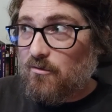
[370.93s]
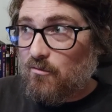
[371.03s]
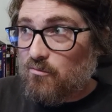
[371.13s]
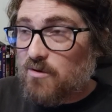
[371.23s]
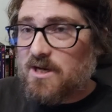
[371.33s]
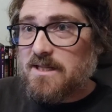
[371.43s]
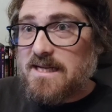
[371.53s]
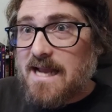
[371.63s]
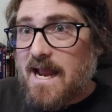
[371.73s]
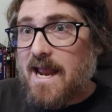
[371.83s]

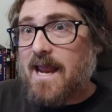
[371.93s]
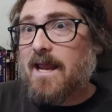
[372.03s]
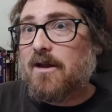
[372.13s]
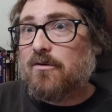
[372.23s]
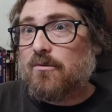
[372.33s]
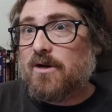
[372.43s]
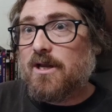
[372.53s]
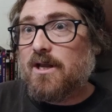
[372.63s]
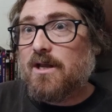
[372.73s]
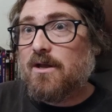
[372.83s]
really
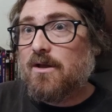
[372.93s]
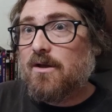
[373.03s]
angry,